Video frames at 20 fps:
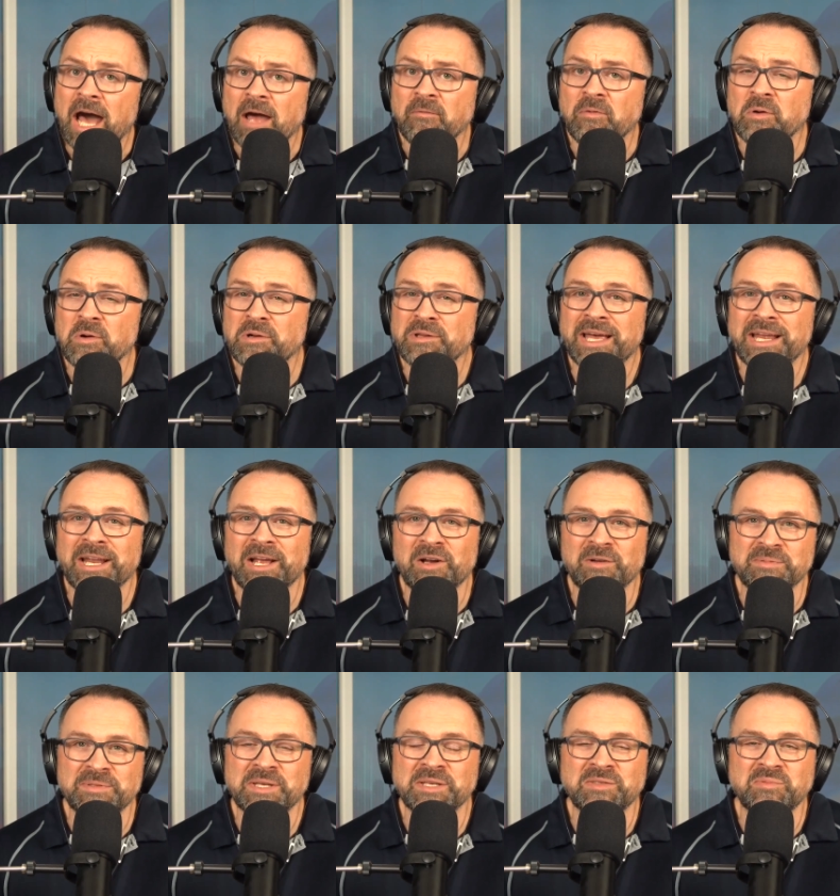I've heard that
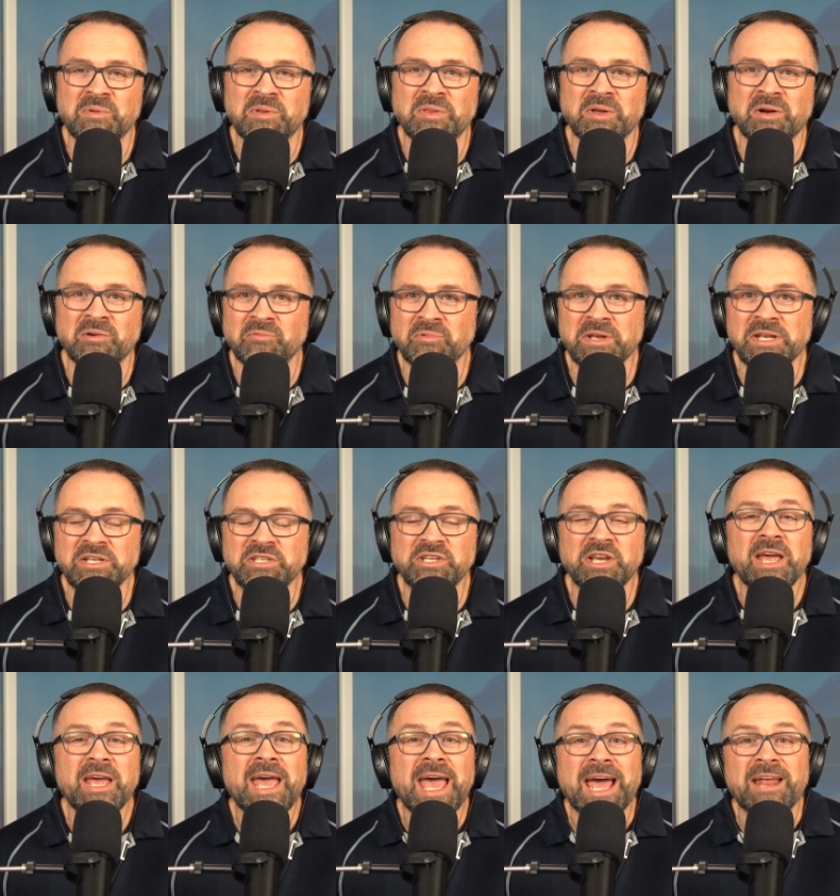helps us with our
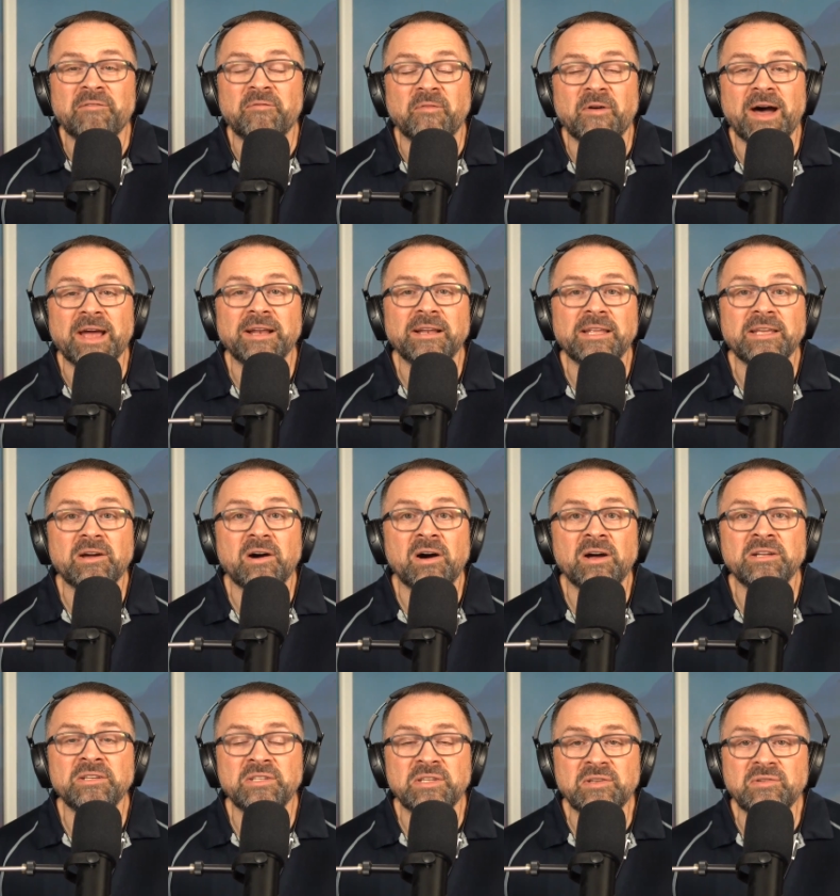reach. And finally,
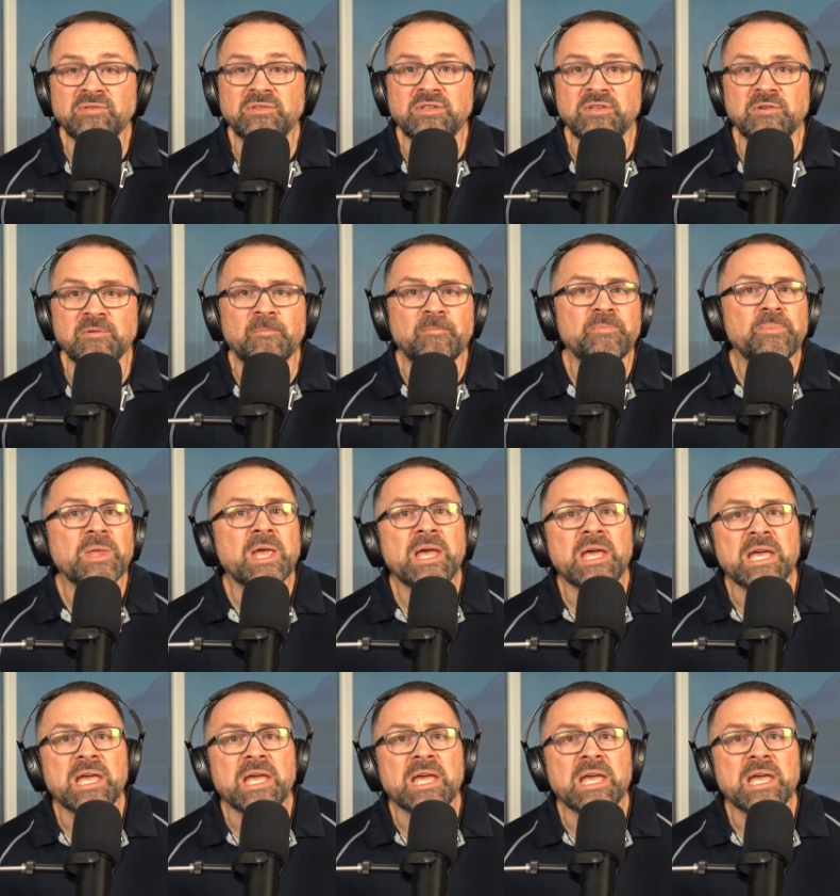on YouTube,